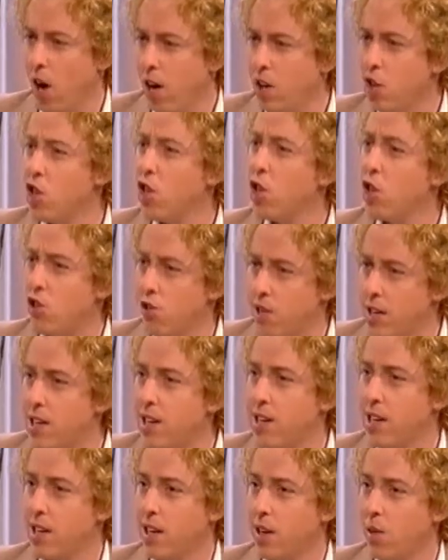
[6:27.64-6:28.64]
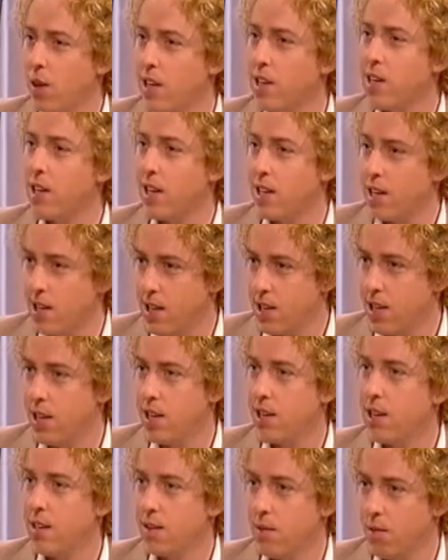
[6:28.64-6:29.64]
quite Julie Christie, quite
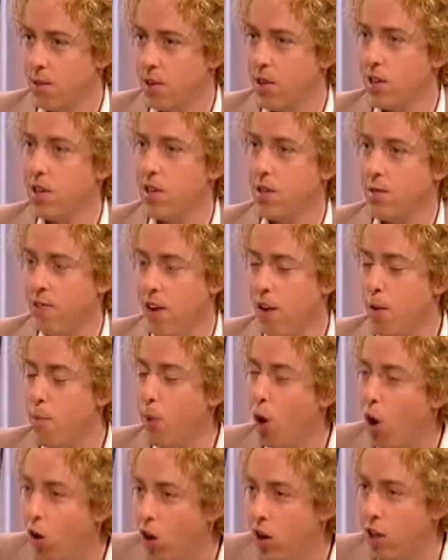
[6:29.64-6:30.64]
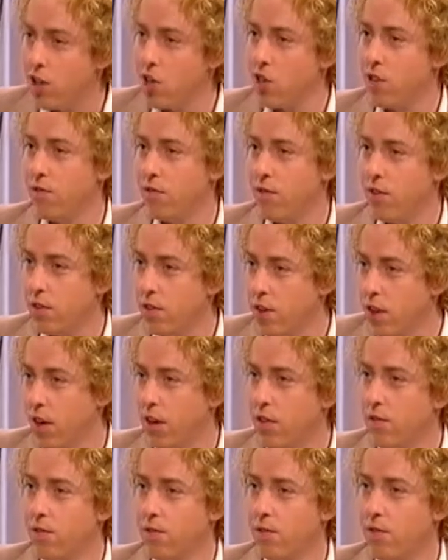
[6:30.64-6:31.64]
60s, which is very polished, you
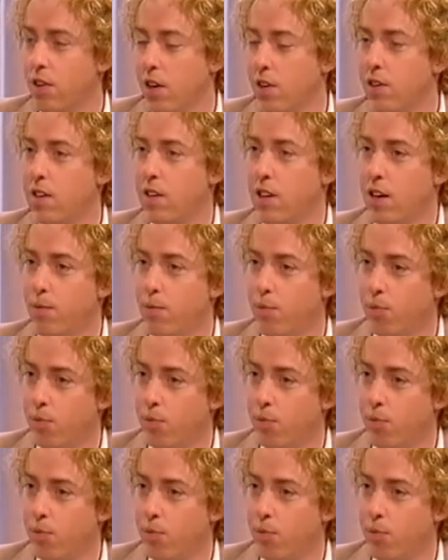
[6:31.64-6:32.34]
know, very done.